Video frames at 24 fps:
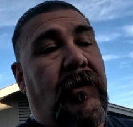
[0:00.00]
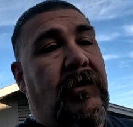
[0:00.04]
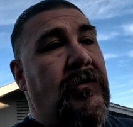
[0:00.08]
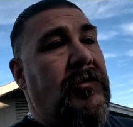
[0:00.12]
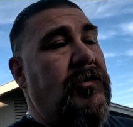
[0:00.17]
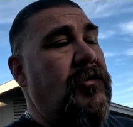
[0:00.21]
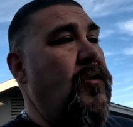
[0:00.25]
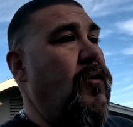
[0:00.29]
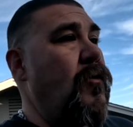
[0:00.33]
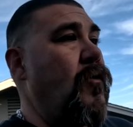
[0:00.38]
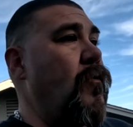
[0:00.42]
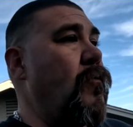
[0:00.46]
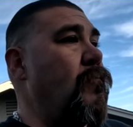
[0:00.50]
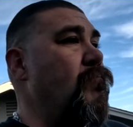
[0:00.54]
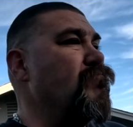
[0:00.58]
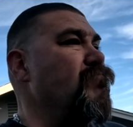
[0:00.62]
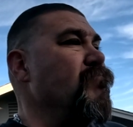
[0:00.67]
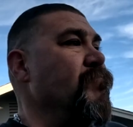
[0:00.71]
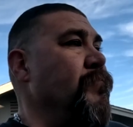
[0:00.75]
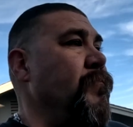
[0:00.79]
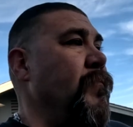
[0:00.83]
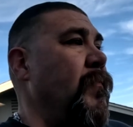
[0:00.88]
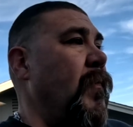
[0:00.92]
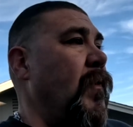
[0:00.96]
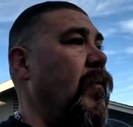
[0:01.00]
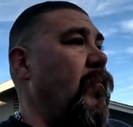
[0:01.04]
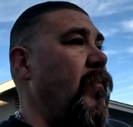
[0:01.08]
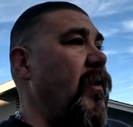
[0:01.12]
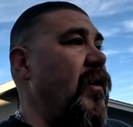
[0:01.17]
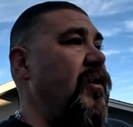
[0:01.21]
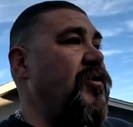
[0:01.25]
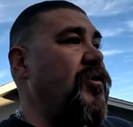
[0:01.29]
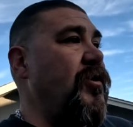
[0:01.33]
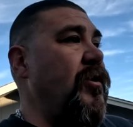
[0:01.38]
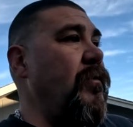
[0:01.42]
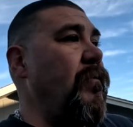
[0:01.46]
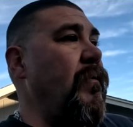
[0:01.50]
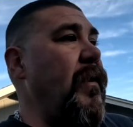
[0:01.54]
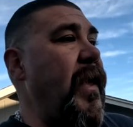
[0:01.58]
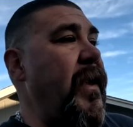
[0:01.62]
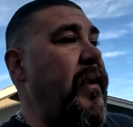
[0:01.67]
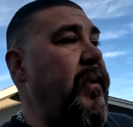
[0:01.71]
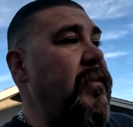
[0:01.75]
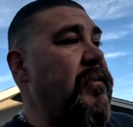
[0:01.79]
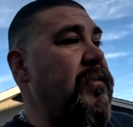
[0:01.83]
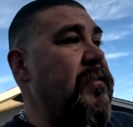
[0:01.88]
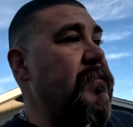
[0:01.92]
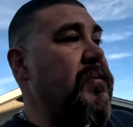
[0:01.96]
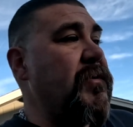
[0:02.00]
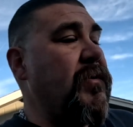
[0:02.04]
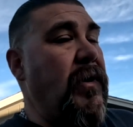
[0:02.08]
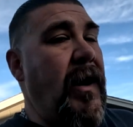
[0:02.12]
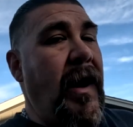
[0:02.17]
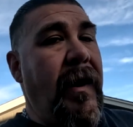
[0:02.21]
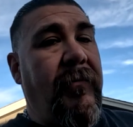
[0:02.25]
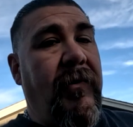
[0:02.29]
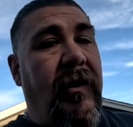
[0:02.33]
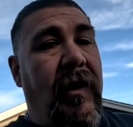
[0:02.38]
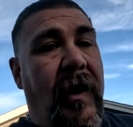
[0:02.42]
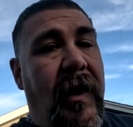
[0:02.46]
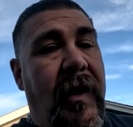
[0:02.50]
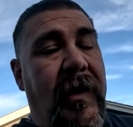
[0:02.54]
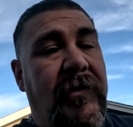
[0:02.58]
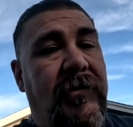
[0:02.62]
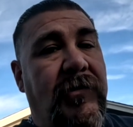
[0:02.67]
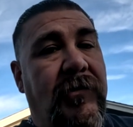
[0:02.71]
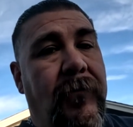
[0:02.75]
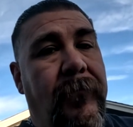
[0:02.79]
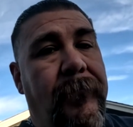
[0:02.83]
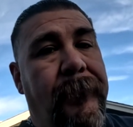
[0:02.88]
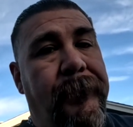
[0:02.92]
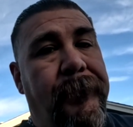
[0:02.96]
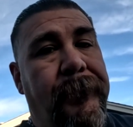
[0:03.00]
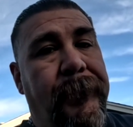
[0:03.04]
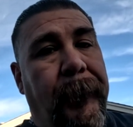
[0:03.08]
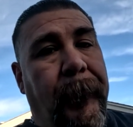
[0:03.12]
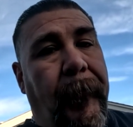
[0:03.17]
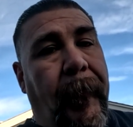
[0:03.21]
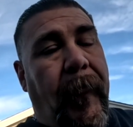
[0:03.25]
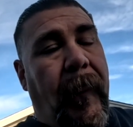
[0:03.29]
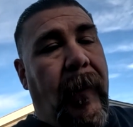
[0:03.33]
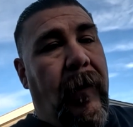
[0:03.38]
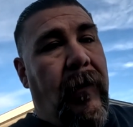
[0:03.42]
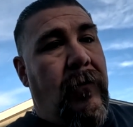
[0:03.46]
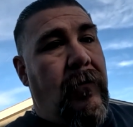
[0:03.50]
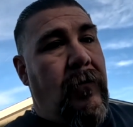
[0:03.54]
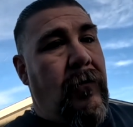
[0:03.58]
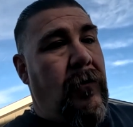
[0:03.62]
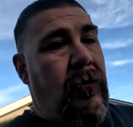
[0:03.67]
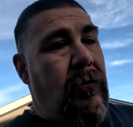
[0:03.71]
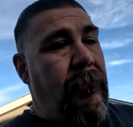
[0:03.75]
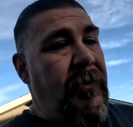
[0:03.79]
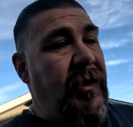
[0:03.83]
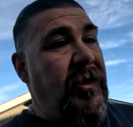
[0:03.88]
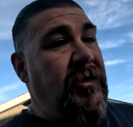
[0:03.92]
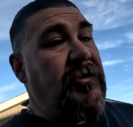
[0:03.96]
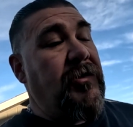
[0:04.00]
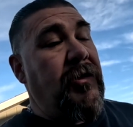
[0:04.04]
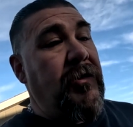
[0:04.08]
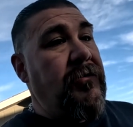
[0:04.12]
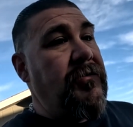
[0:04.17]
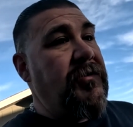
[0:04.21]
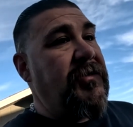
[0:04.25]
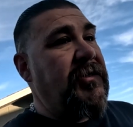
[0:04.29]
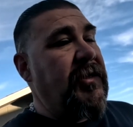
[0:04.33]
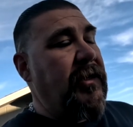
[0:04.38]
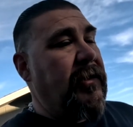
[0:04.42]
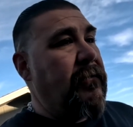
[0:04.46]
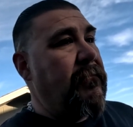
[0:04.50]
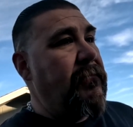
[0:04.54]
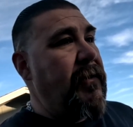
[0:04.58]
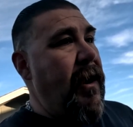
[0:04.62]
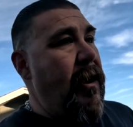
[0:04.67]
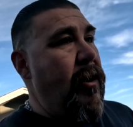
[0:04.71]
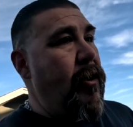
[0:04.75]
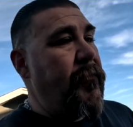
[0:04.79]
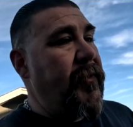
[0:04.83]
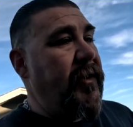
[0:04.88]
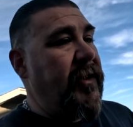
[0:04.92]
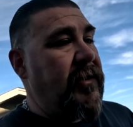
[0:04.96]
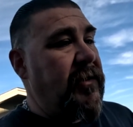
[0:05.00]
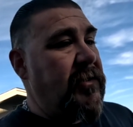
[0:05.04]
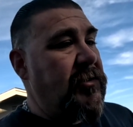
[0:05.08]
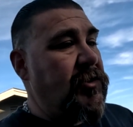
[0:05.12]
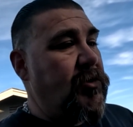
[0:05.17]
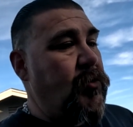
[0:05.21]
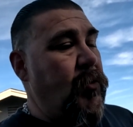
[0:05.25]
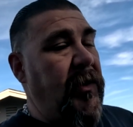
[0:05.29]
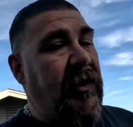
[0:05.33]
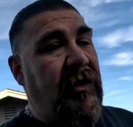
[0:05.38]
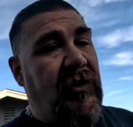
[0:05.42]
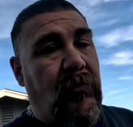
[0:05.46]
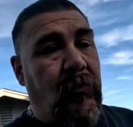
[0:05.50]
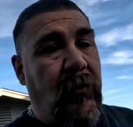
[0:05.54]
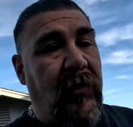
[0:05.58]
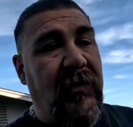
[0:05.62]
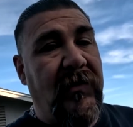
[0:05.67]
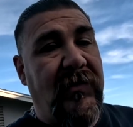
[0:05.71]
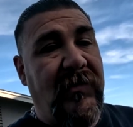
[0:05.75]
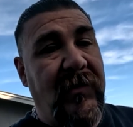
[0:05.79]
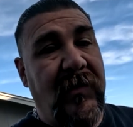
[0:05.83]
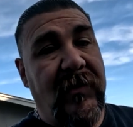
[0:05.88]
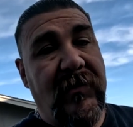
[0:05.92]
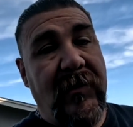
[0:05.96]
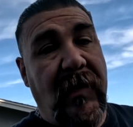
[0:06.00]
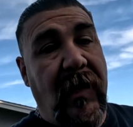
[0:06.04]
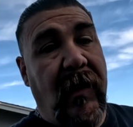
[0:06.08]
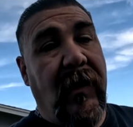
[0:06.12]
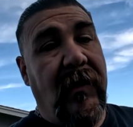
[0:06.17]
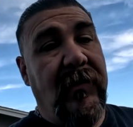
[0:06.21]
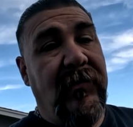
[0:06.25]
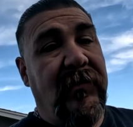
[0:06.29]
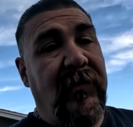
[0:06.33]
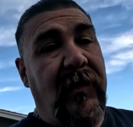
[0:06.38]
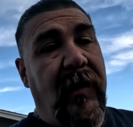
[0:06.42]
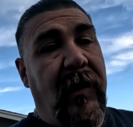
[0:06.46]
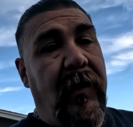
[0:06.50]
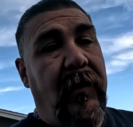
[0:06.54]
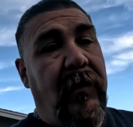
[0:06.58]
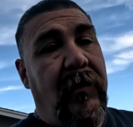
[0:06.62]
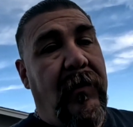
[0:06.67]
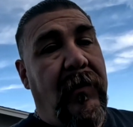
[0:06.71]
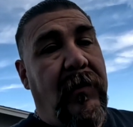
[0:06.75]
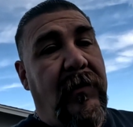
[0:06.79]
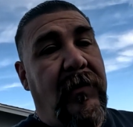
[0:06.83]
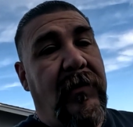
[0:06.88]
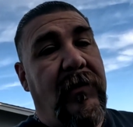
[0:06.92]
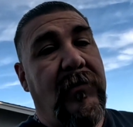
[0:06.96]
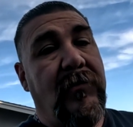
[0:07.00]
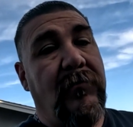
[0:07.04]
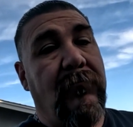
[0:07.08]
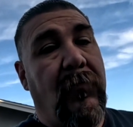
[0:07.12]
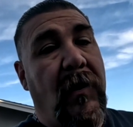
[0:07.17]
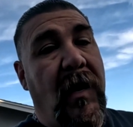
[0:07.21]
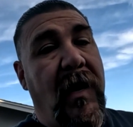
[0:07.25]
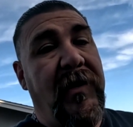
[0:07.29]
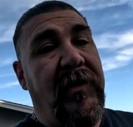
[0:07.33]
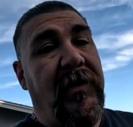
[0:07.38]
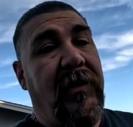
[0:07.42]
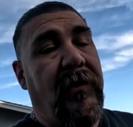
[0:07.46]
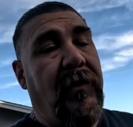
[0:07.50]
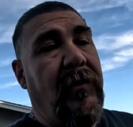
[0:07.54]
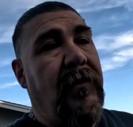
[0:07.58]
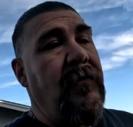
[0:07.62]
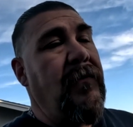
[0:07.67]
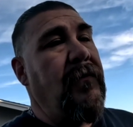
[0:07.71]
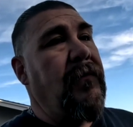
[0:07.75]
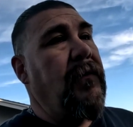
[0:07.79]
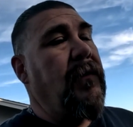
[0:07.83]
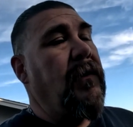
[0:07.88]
So make sure you like and subscribe, guys. Make sure you stick around, because 2026, like I said, is my year.